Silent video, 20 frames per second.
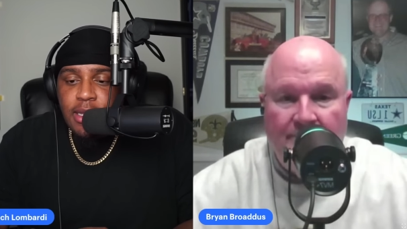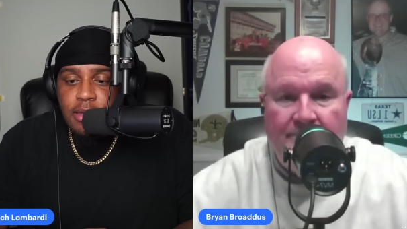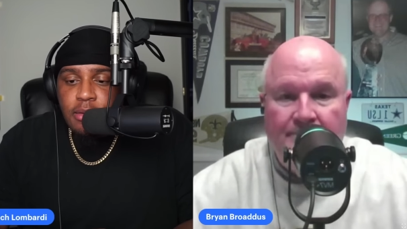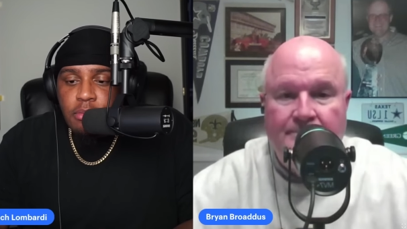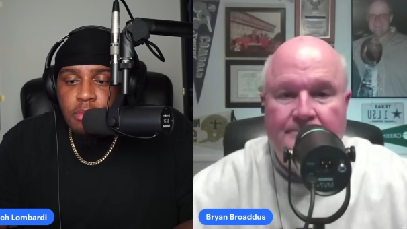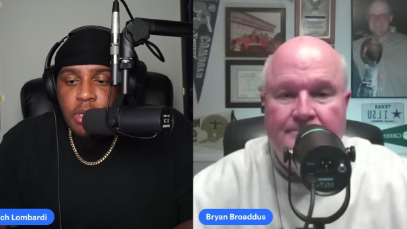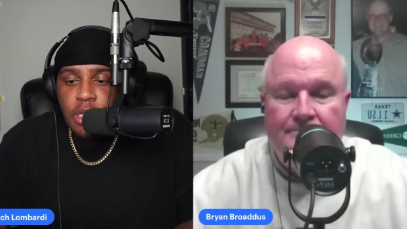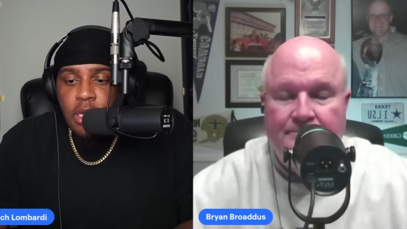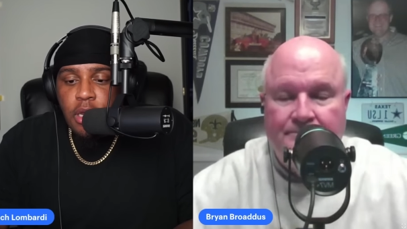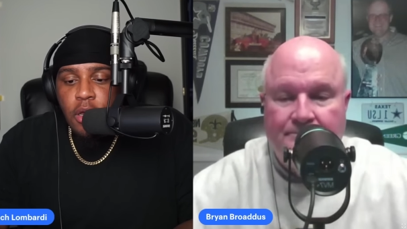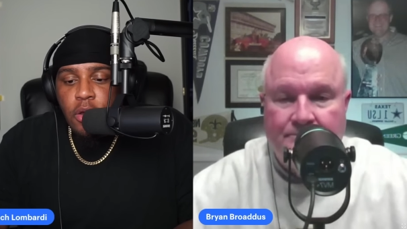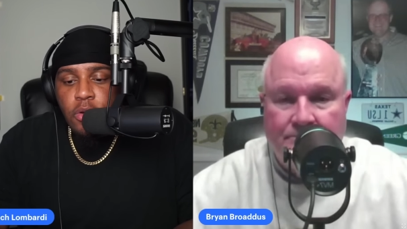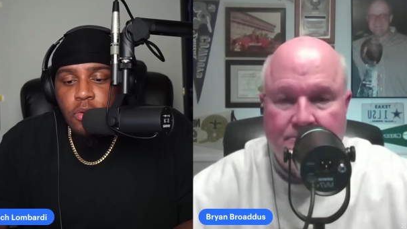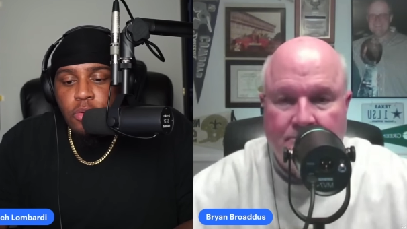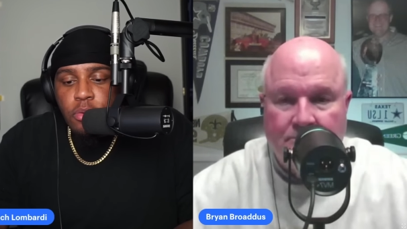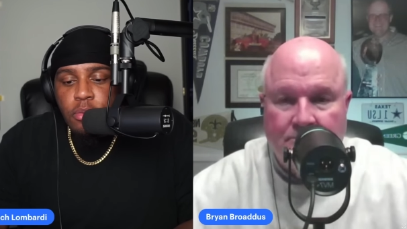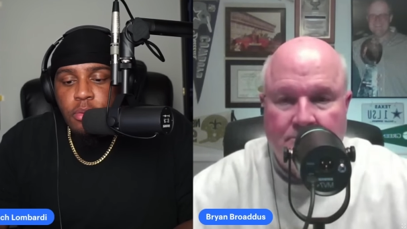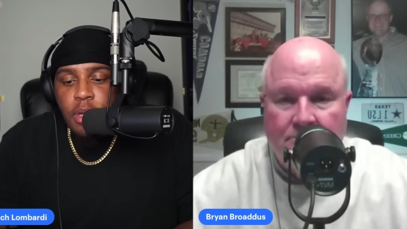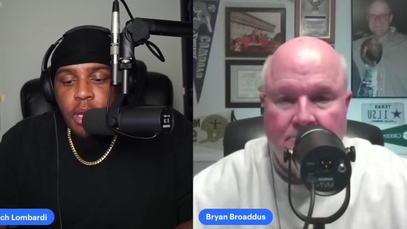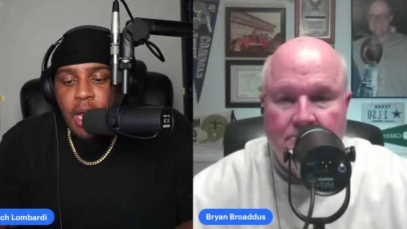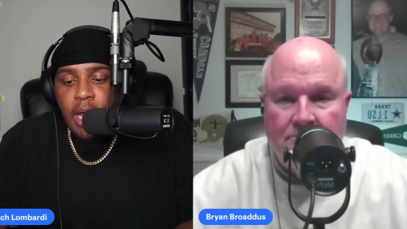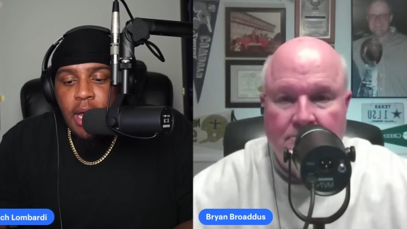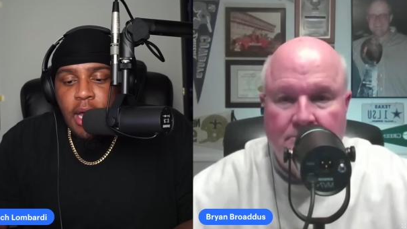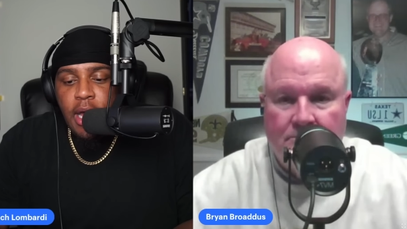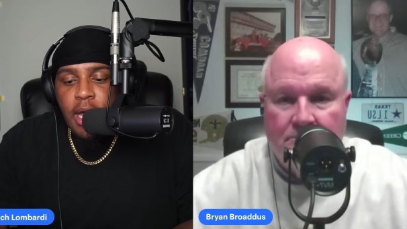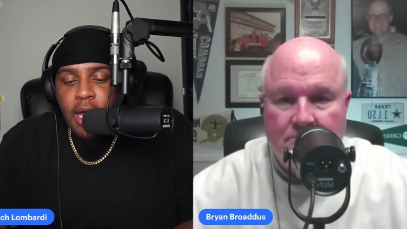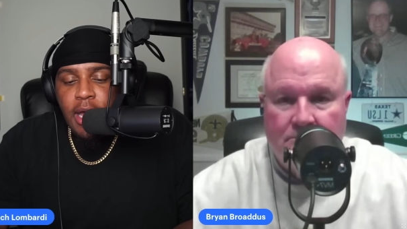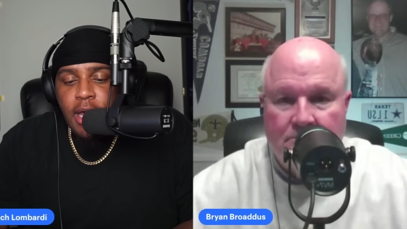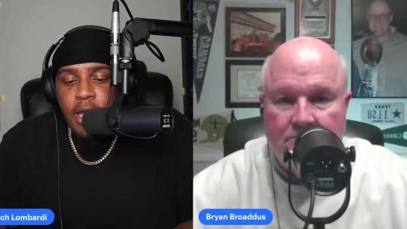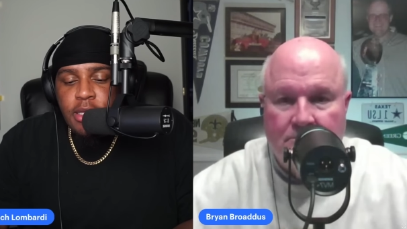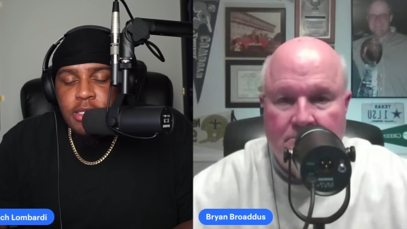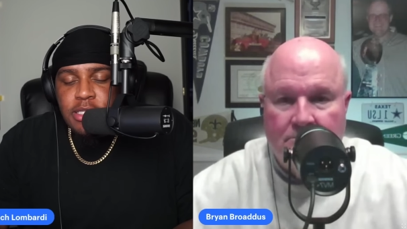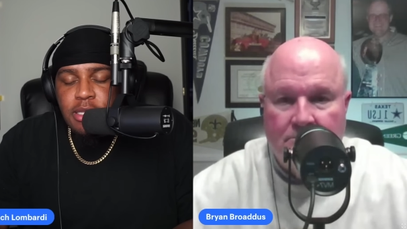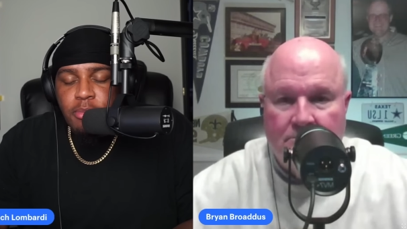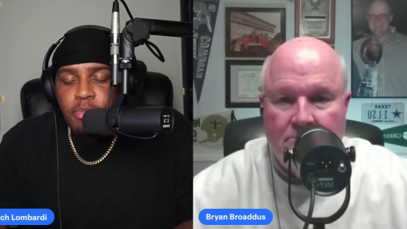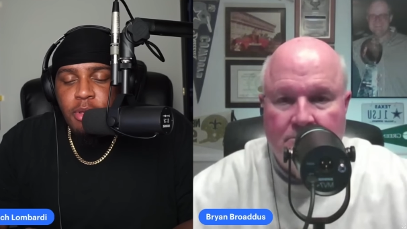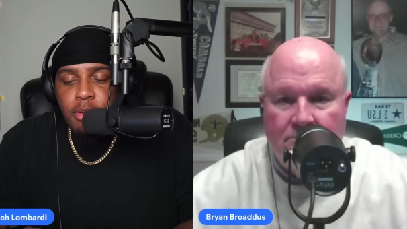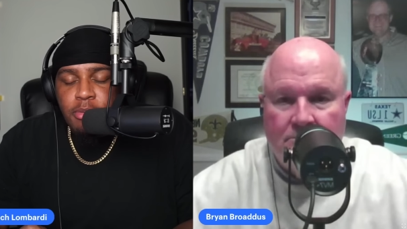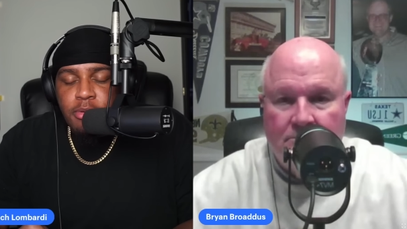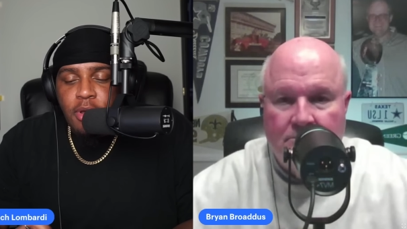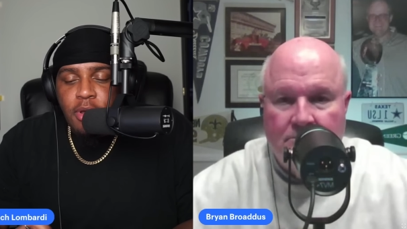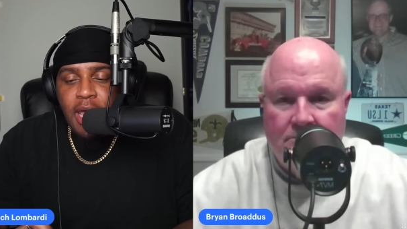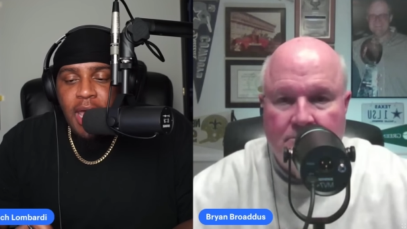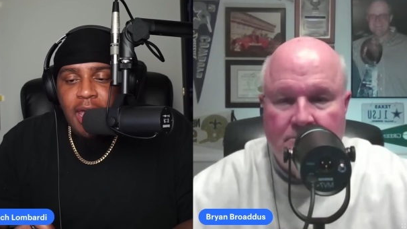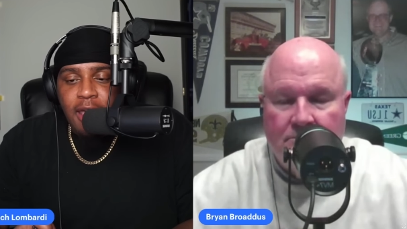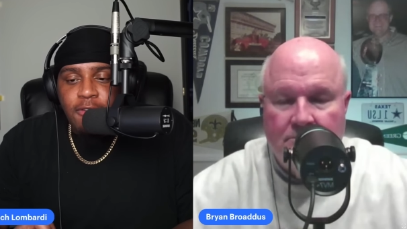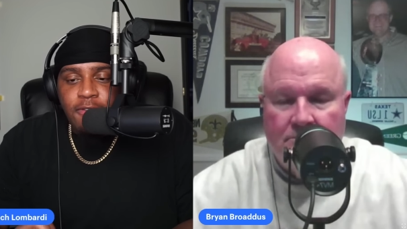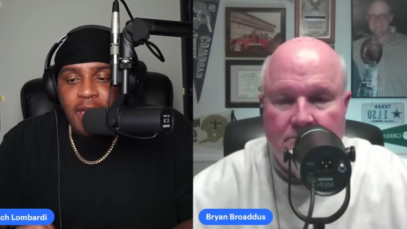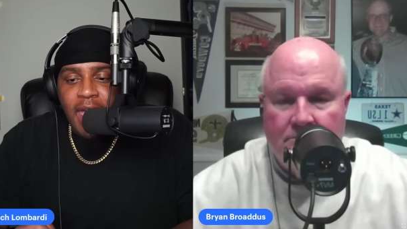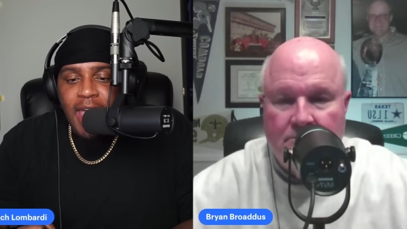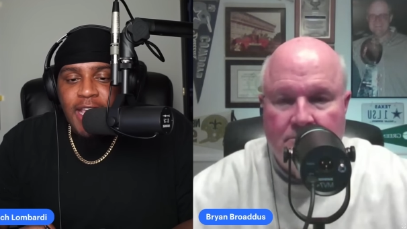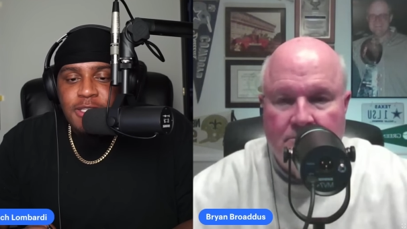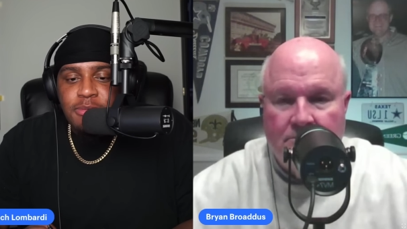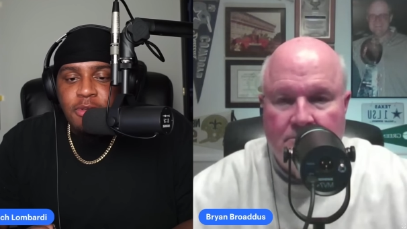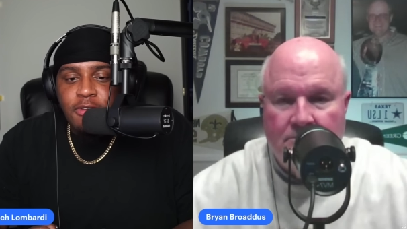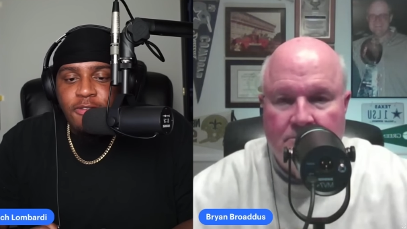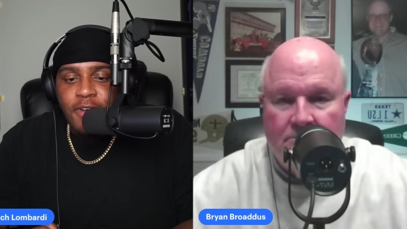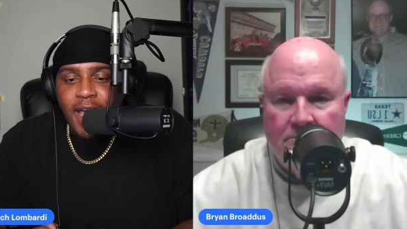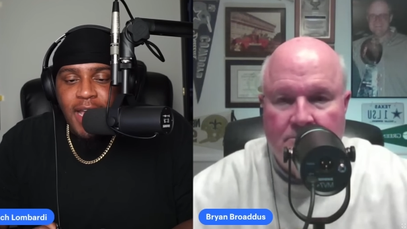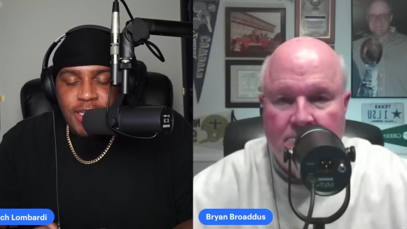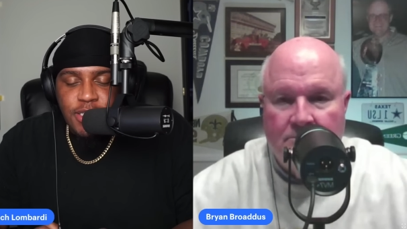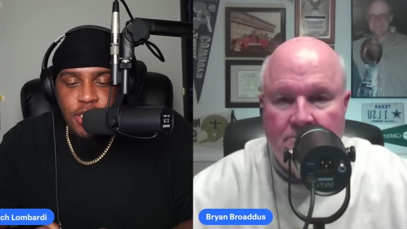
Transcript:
Speaker 1: right, you know, some people have asked me, Voch,